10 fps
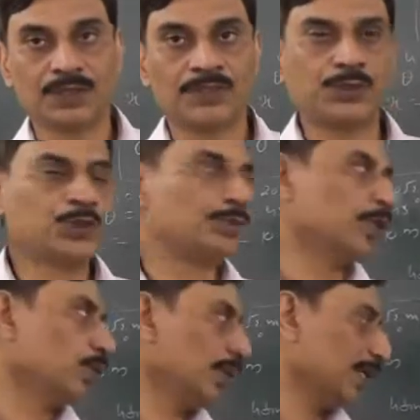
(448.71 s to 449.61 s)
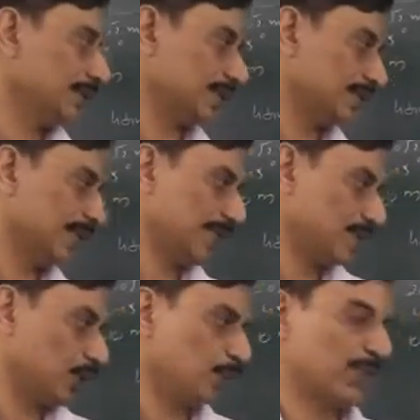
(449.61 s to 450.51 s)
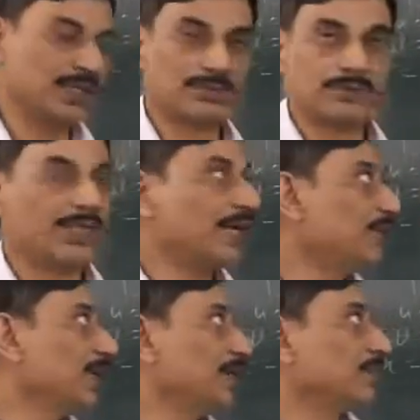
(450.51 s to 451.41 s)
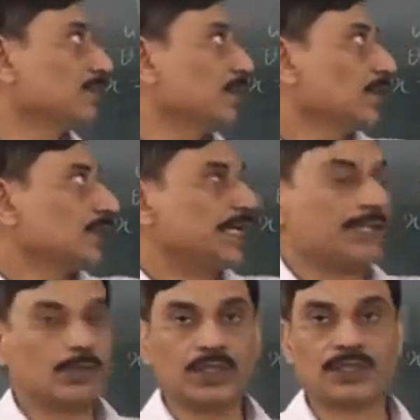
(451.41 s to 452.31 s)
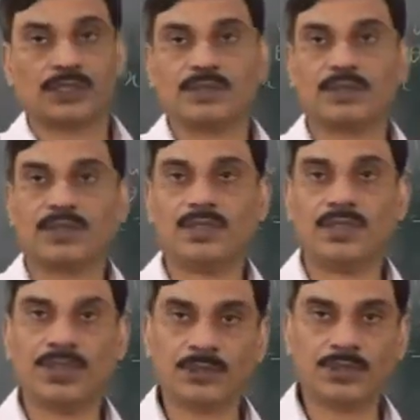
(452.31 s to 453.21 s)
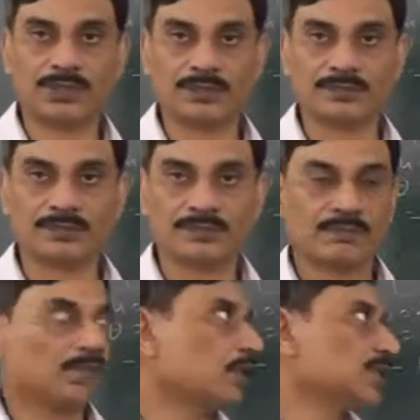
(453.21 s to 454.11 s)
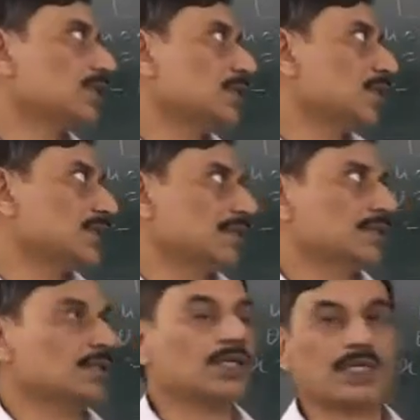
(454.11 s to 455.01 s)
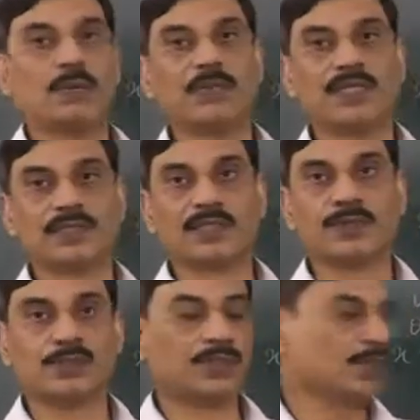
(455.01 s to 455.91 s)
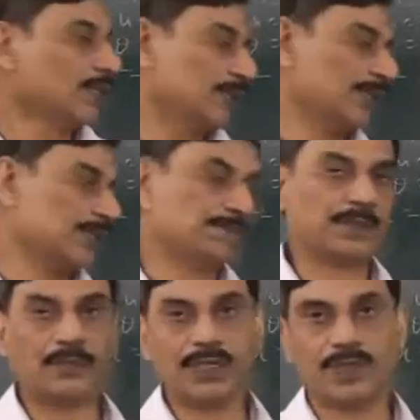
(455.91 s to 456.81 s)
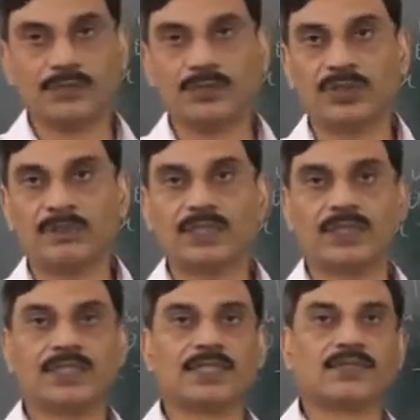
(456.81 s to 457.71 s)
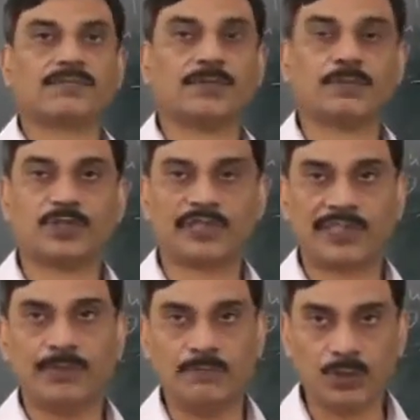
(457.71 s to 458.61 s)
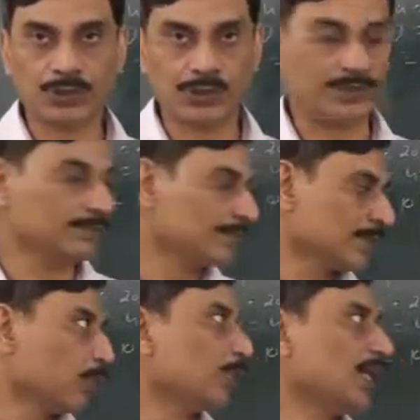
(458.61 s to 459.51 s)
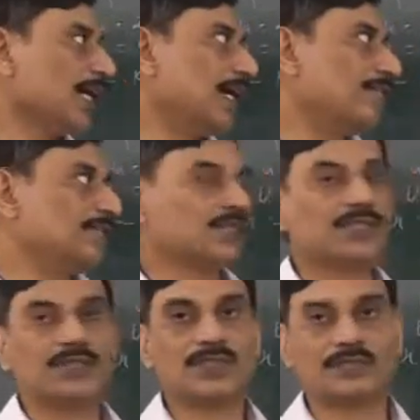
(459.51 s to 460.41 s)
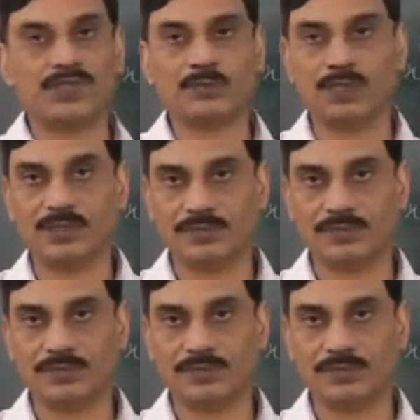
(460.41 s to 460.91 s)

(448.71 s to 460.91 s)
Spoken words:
You should be knowing it. That is how we have get to this equation, because this is nothing. This is not a complex equation. It is primarily using the basic concept of projectile motion. We have reached this formula.